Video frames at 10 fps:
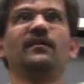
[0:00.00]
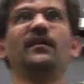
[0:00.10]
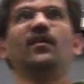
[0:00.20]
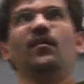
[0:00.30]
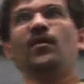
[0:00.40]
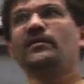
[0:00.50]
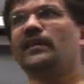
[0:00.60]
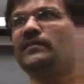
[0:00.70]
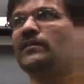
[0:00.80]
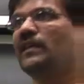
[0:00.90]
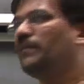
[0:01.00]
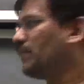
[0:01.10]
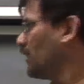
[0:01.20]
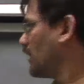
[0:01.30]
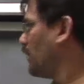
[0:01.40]
now the OS has to
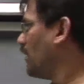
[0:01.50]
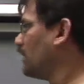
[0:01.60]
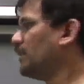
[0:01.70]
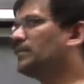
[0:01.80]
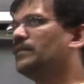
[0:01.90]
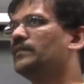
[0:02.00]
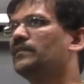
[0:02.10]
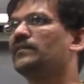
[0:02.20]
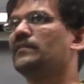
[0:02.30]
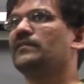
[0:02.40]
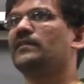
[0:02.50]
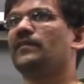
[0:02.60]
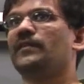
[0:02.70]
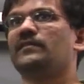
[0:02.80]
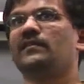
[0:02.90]
keep track of all these registers and
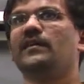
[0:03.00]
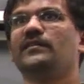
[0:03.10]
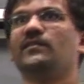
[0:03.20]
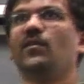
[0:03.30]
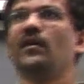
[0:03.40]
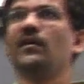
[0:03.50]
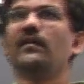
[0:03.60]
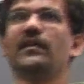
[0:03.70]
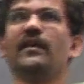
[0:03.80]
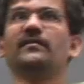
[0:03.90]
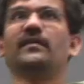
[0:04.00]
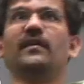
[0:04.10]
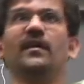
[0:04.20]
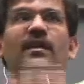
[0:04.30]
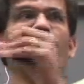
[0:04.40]
stuff. It's no longer the case
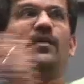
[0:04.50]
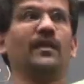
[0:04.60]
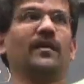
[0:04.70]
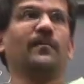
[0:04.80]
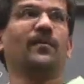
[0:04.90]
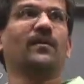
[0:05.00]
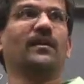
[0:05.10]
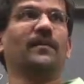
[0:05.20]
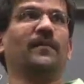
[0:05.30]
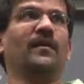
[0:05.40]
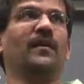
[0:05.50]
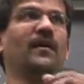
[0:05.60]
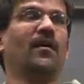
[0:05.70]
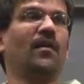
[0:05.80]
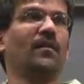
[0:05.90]
that you take a program
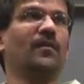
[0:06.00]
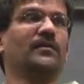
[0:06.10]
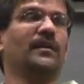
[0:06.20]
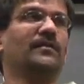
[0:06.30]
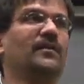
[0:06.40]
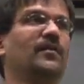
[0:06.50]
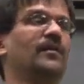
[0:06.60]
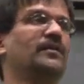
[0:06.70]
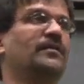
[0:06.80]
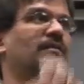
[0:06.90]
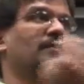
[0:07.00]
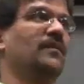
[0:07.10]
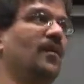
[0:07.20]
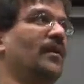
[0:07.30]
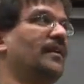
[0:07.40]
and all the OS has to do is
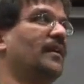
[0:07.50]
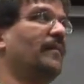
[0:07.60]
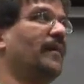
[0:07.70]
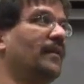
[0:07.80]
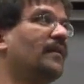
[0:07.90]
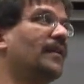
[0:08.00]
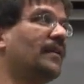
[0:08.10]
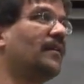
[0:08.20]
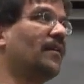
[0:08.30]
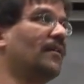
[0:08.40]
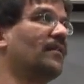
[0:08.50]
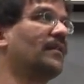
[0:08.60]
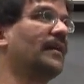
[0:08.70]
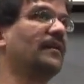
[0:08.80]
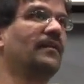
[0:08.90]
load it up and then let it go,
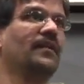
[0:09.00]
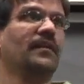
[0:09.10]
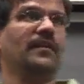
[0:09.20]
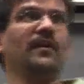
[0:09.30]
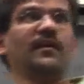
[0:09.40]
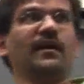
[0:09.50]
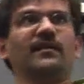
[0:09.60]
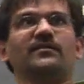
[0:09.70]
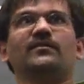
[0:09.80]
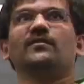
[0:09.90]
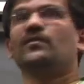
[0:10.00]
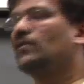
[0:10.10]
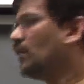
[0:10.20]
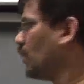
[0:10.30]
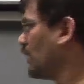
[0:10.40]
right? Here it has
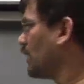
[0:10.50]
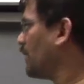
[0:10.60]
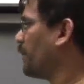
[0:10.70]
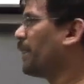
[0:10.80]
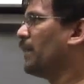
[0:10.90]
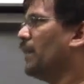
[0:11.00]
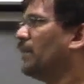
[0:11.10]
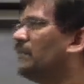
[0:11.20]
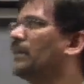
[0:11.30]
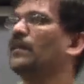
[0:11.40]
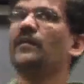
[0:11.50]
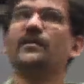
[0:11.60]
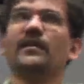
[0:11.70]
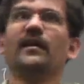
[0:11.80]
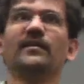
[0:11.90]
to load it up. In the second
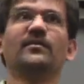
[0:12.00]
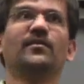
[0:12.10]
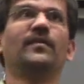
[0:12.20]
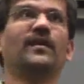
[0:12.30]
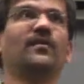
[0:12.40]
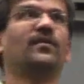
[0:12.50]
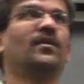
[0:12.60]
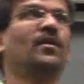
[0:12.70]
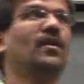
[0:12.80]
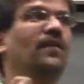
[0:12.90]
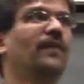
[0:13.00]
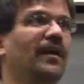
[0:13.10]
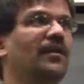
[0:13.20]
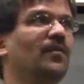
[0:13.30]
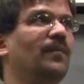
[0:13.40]
option, it has to figure out
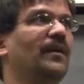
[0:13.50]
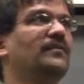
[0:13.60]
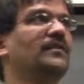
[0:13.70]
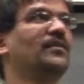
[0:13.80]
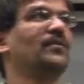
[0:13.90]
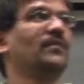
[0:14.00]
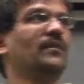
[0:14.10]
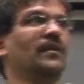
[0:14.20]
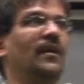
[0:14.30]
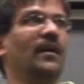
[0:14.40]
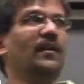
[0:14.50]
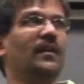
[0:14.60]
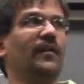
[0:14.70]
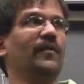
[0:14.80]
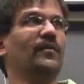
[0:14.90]
where to place you
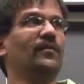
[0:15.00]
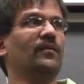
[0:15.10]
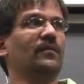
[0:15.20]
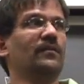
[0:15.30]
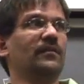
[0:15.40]
and give you